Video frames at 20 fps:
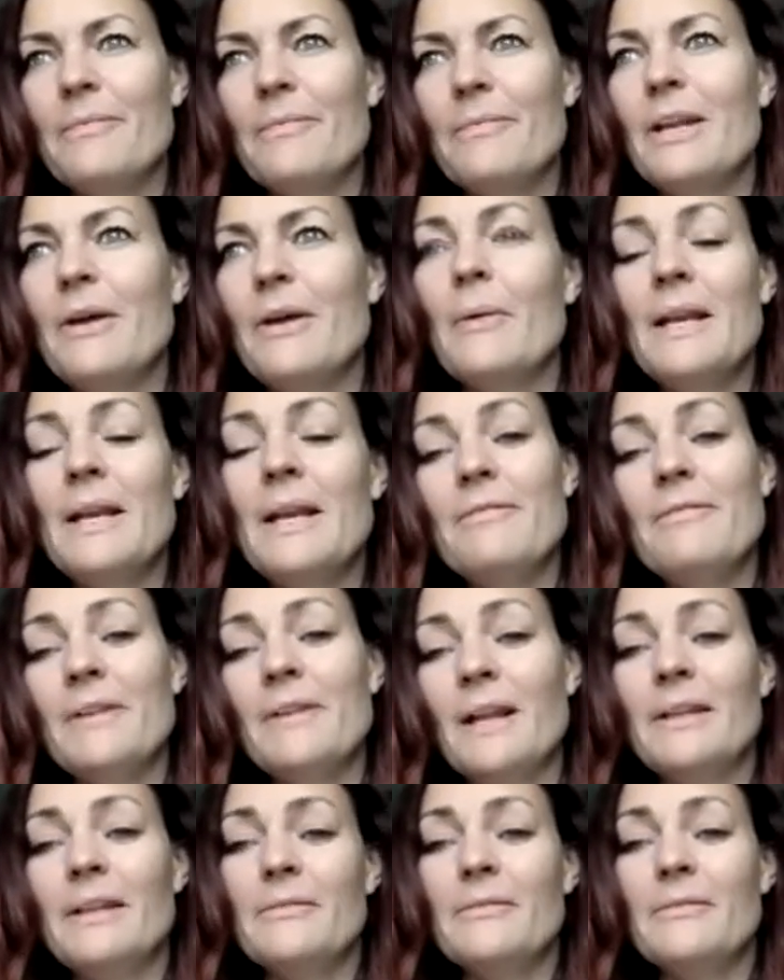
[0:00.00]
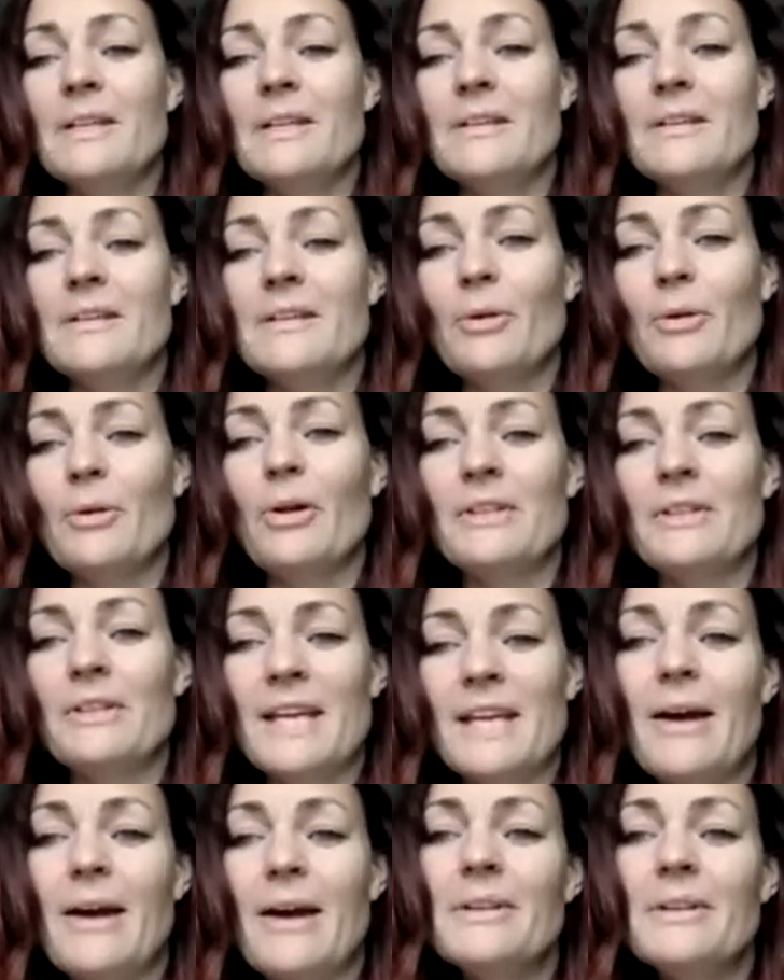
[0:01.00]
lived in a small
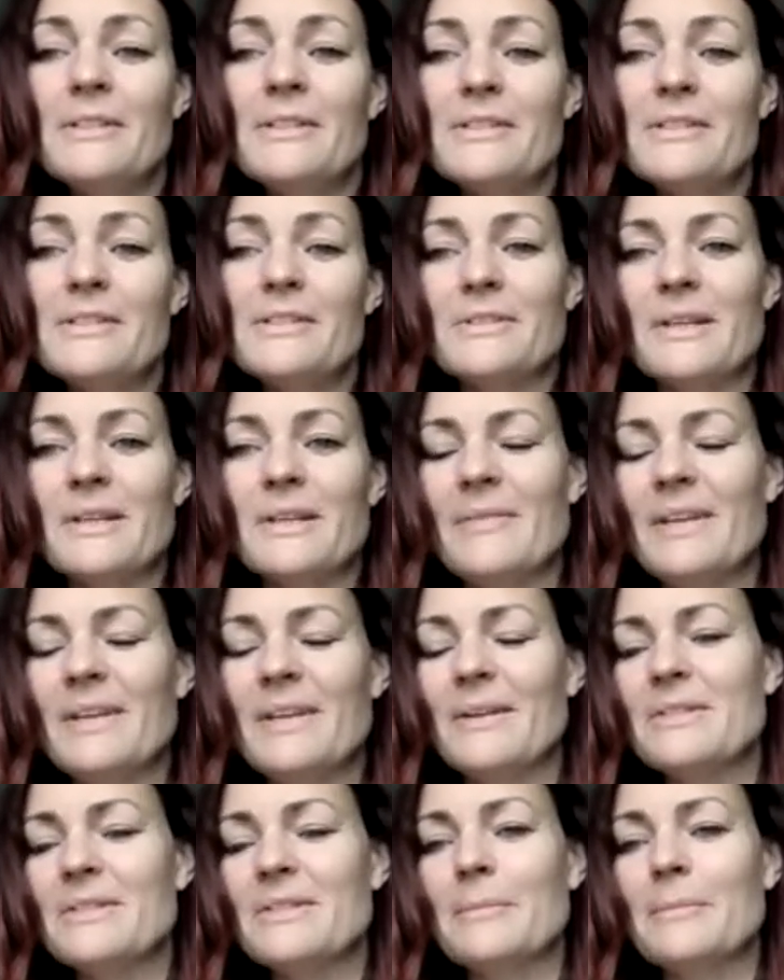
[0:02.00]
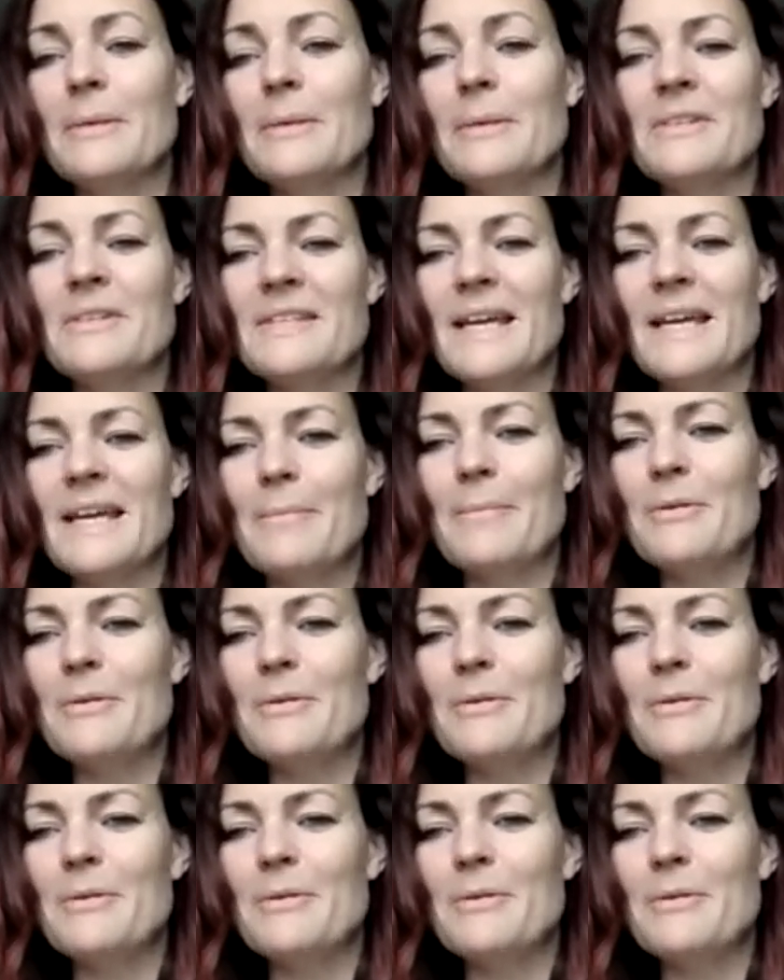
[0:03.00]
town, and so sometimes this happened.